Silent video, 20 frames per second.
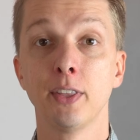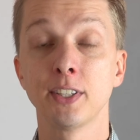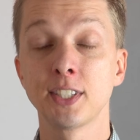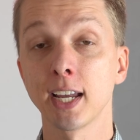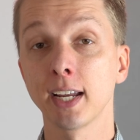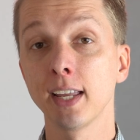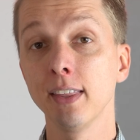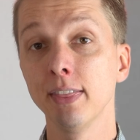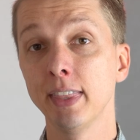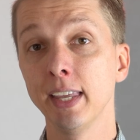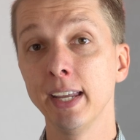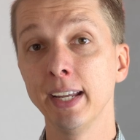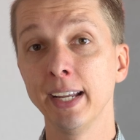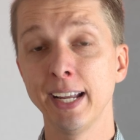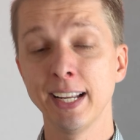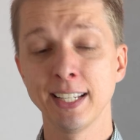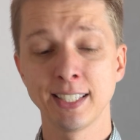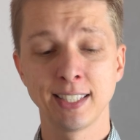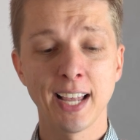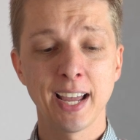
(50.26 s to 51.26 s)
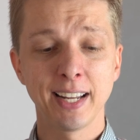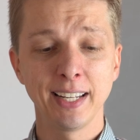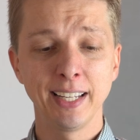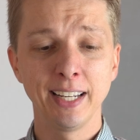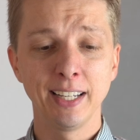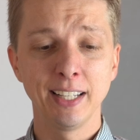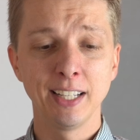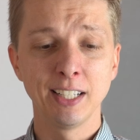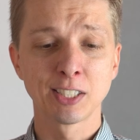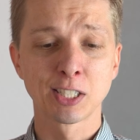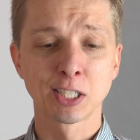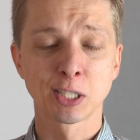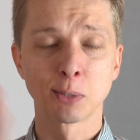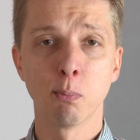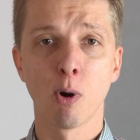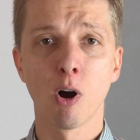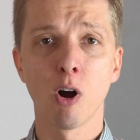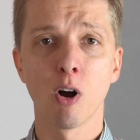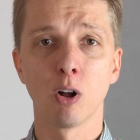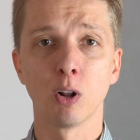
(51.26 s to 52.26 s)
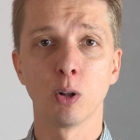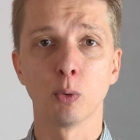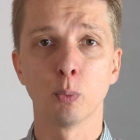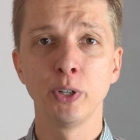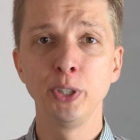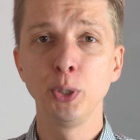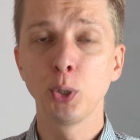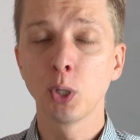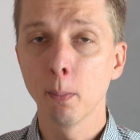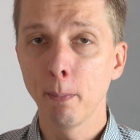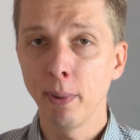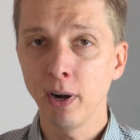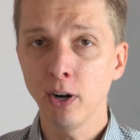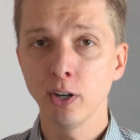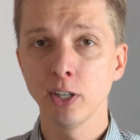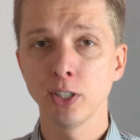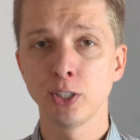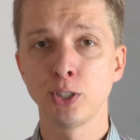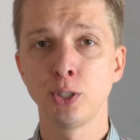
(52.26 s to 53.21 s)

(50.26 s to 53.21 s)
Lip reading: The second thing is that it is small. When you compare it